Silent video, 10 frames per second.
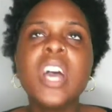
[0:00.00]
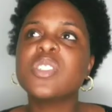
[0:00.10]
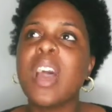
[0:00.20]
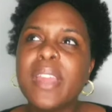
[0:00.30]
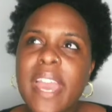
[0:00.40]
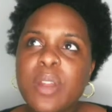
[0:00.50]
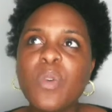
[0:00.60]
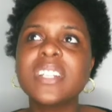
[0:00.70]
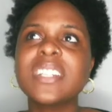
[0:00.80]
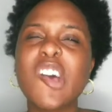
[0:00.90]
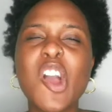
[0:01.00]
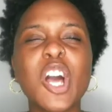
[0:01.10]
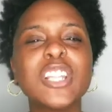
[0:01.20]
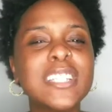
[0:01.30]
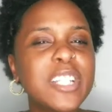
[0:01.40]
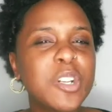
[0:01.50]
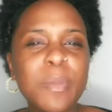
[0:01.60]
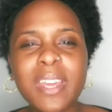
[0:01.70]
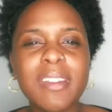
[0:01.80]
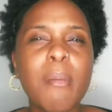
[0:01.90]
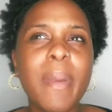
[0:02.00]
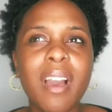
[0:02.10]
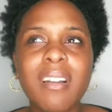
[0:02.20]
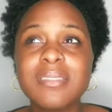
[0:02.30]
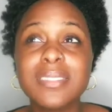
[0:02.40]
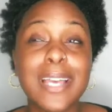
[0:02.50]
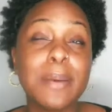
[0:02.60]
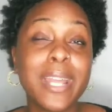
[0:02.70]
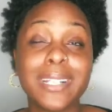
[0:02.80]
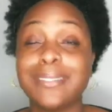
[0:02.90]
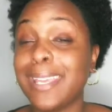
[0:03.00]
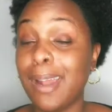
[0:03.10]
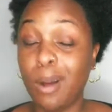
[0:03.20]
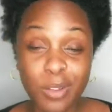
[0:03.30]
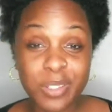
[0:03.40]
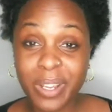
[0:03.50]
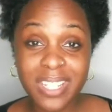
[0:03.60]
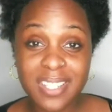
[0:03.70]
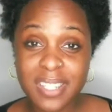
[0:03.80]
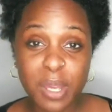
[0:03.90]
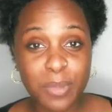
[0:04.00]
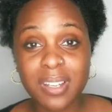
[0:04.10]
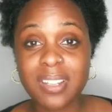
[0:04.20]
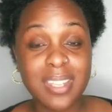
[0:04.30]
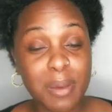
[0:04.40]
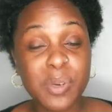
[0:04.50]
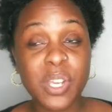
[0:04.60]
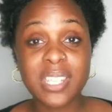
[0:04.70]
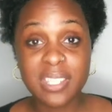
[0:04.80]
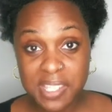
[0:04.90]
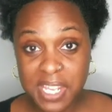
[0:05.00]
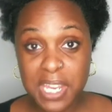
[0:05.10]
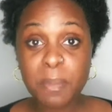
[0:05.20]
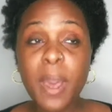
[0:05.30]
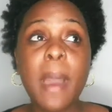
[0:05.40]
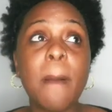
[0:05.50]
So I kind of wanted to talk a little bit about, I'm not going to get all the way into that book because that book is deep,